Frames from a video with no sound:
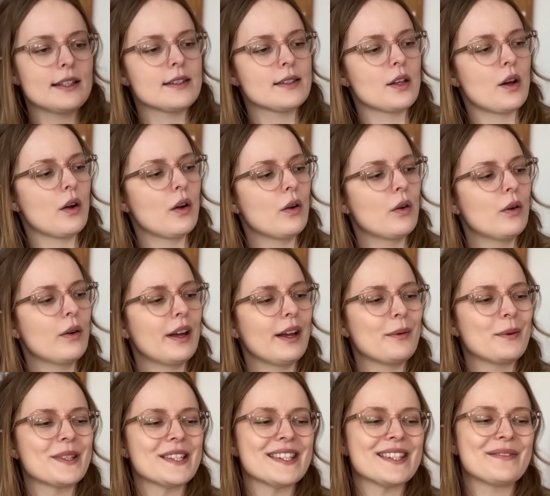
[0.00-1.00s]
so it
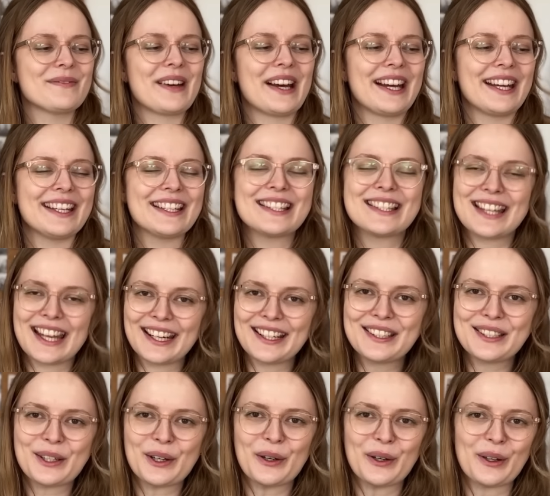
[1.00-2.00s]
was my
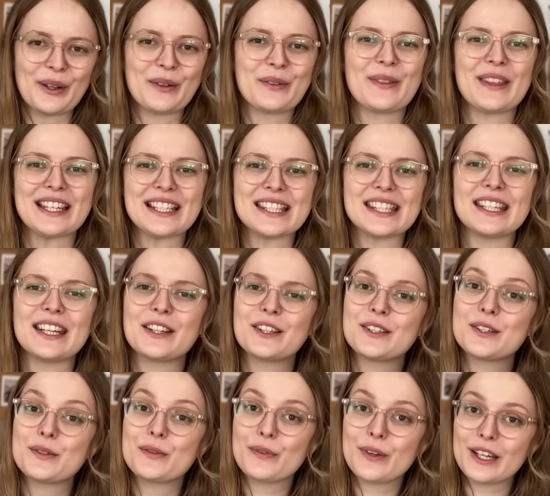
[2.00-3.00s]
second goal of this year
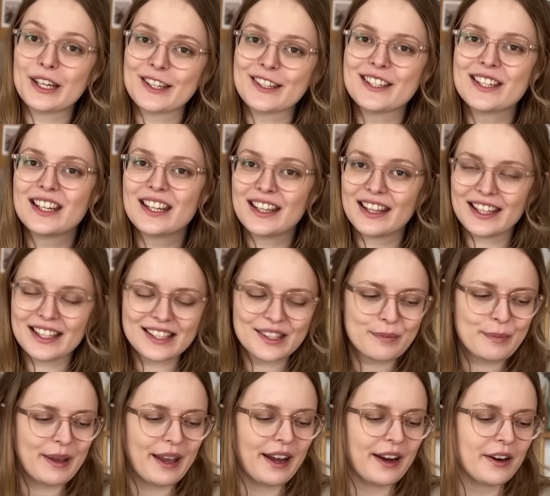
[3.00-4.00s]
to finish this
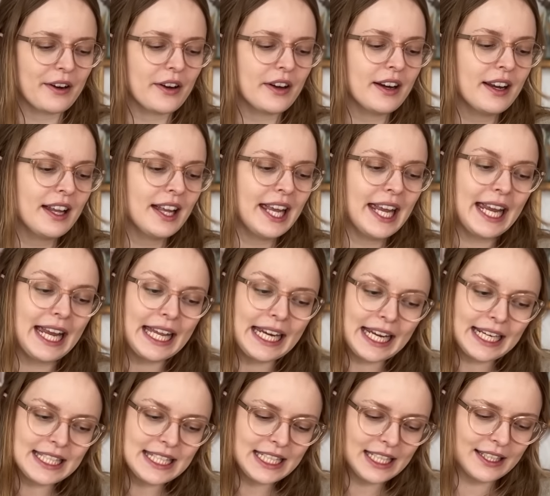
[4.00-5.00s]
pair, and
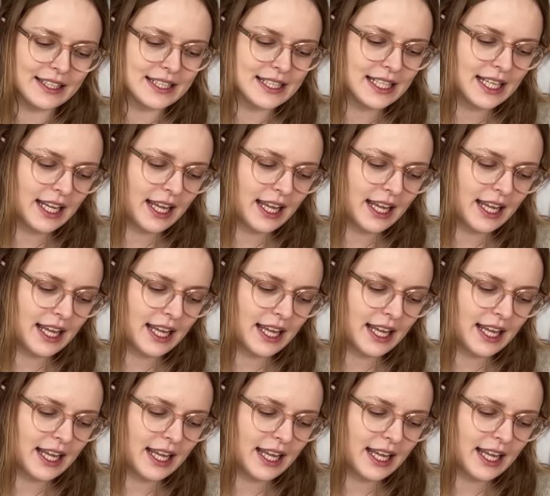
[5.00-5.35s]
I did.